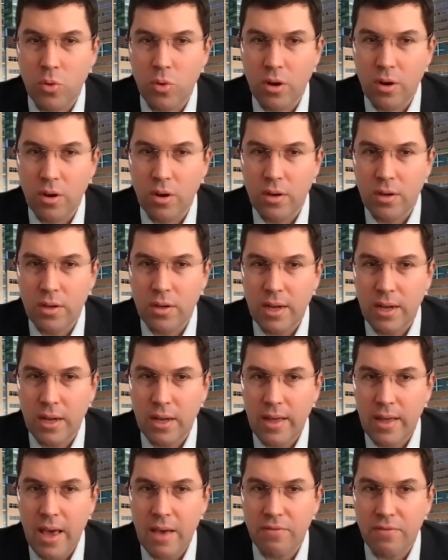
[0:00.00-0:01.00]
or
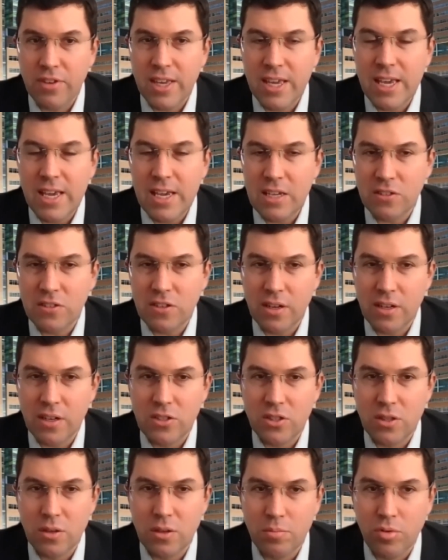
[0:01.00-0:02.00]
Evkeeza
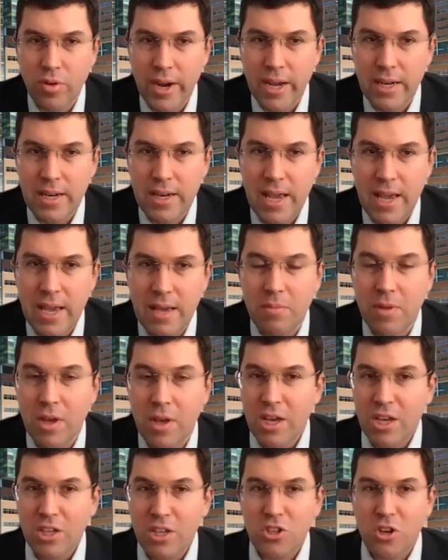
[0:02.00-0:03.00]
is the brand
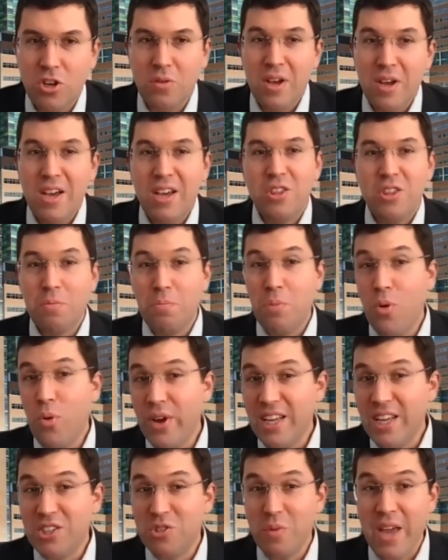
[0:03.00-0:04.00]
name. So the
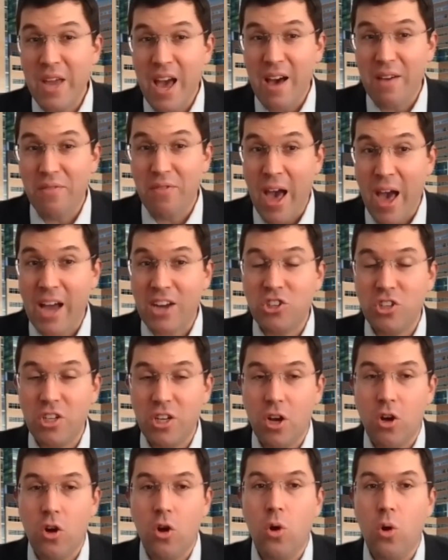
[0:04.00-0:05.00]
point is, we have
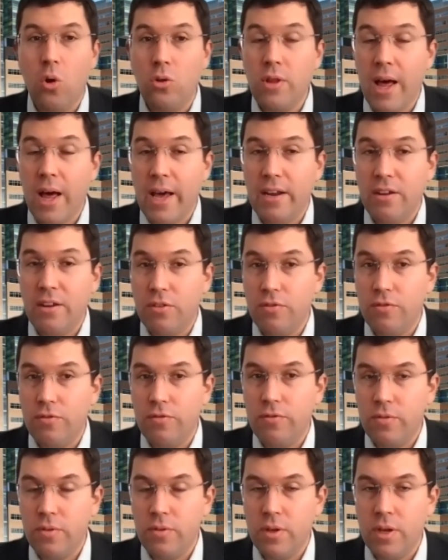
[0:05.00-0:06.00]
actually a whole lot
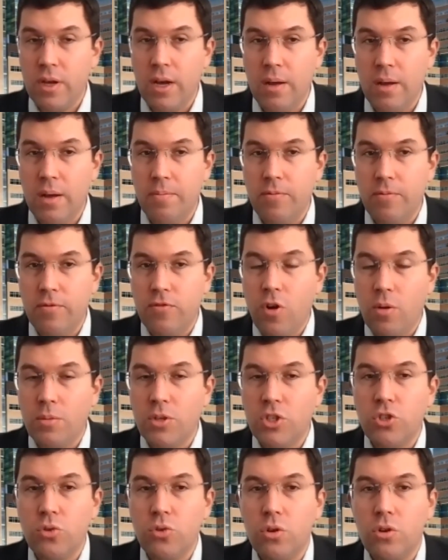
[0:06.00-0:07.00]
of
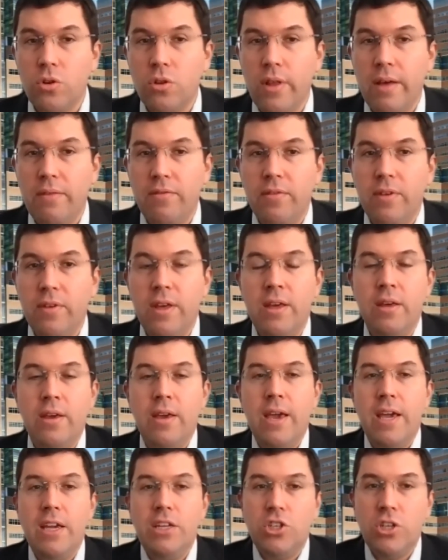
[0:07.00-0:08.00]
pharmaceutical
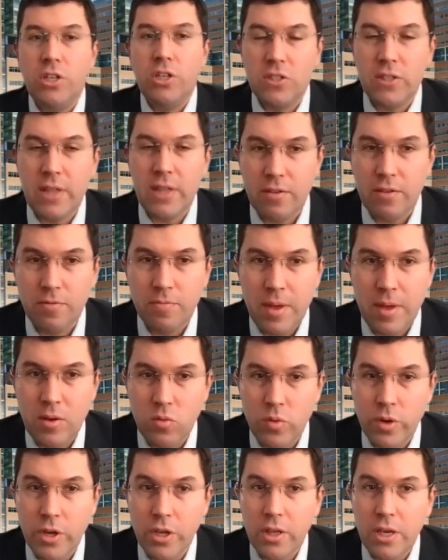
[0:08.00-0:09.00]
agents that have
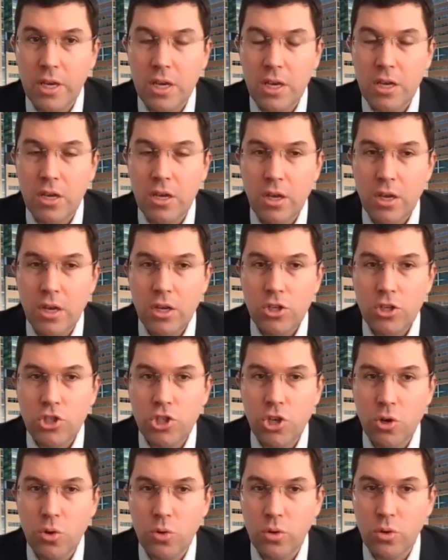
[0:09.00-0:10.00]
been really
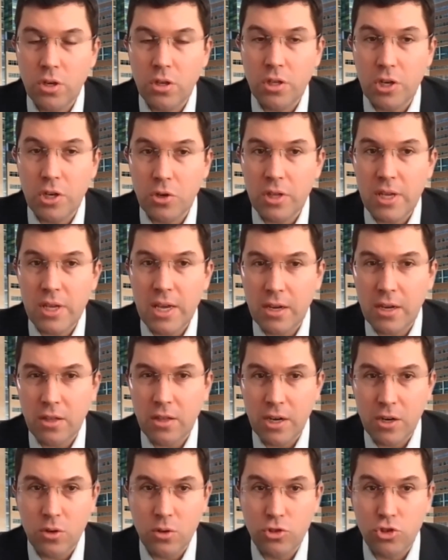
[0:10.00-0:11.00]
shown clearly in
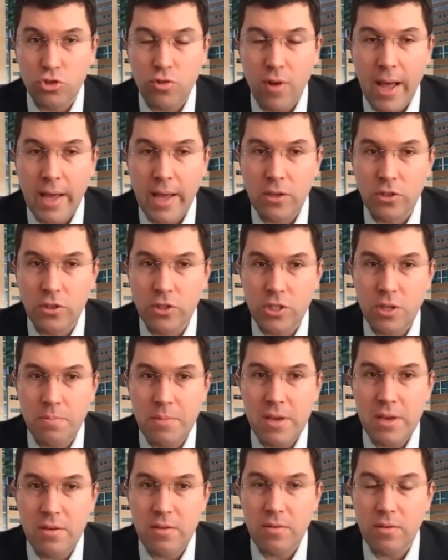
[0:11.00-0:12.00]
clinical trials to
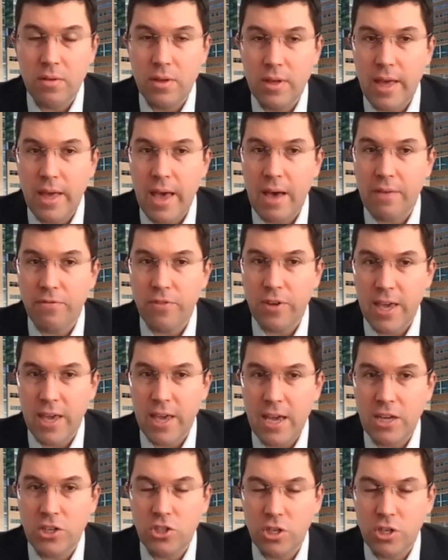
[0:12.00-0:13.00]
be
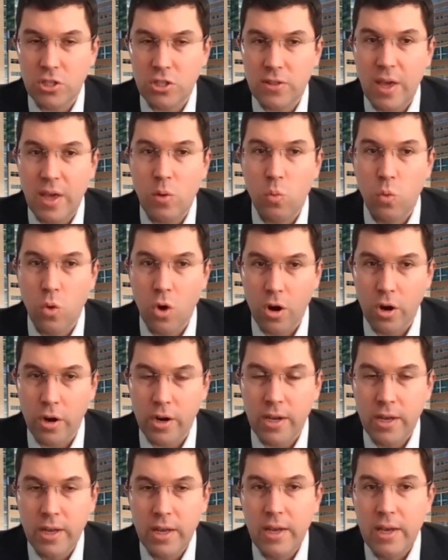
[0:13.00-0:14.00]
efficacious. They
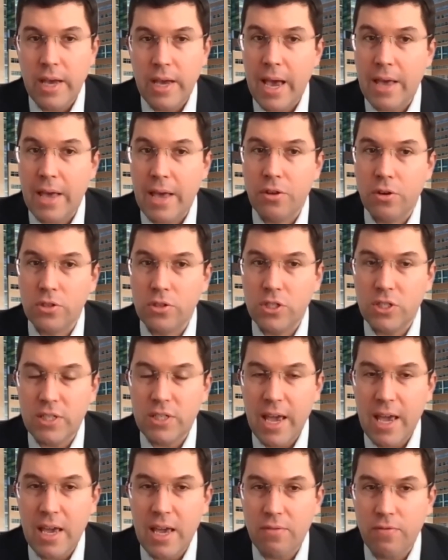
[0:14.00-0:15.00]
work and they're
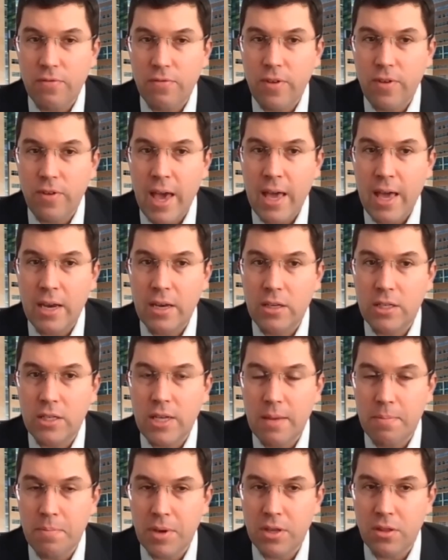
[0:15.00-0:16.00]
safe. And
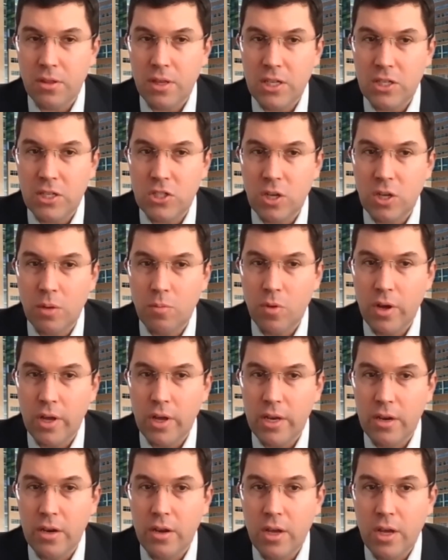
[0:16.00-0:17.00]
typically
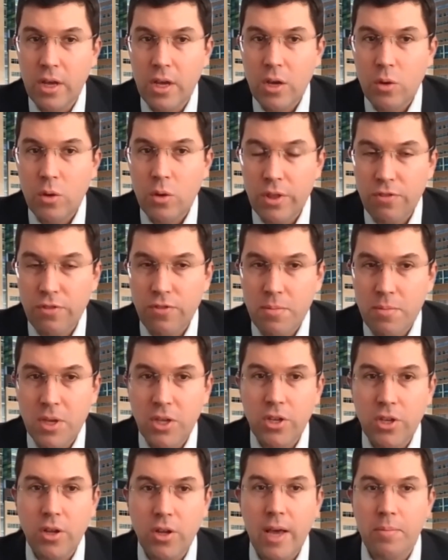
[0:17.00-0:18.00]
someone with
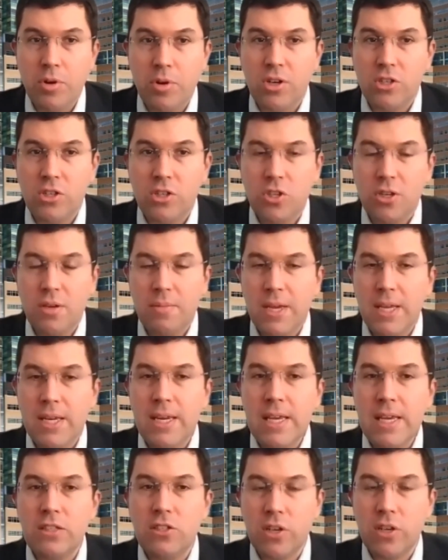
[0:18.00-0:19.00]
familial hypercholesterolemia
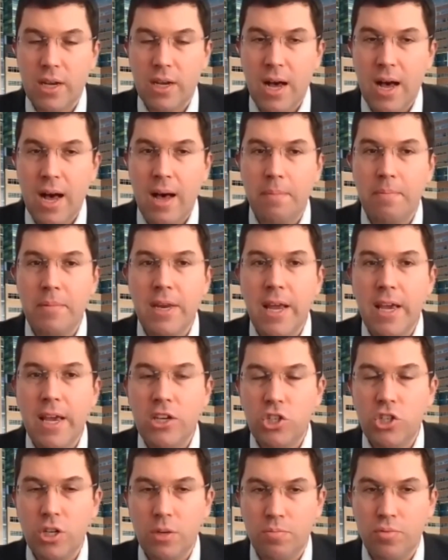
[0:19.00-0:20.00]
needs a
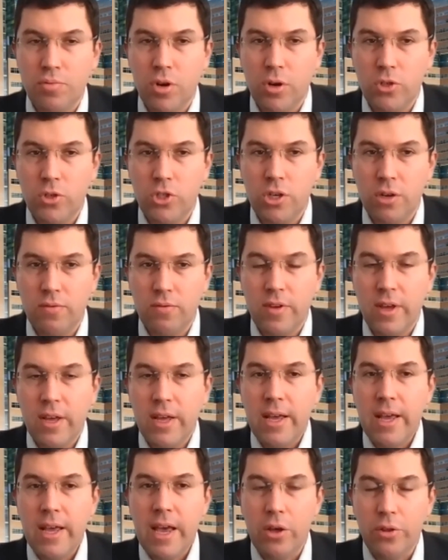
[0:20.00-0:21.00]
combination approach of
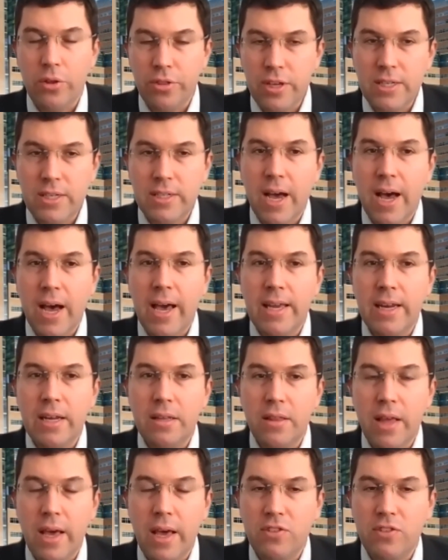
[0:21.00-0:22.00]
healthy diet
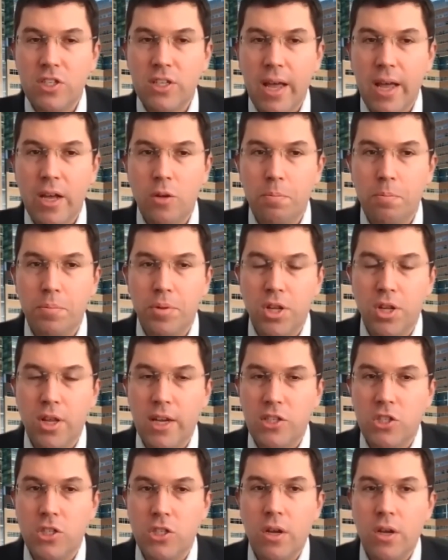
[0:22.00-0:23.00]
and lifestyle
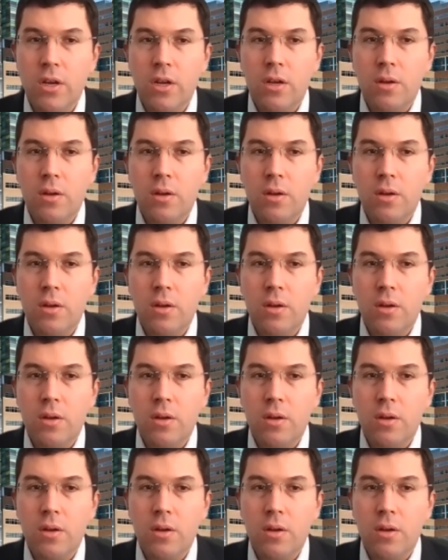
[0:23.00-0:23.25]
plus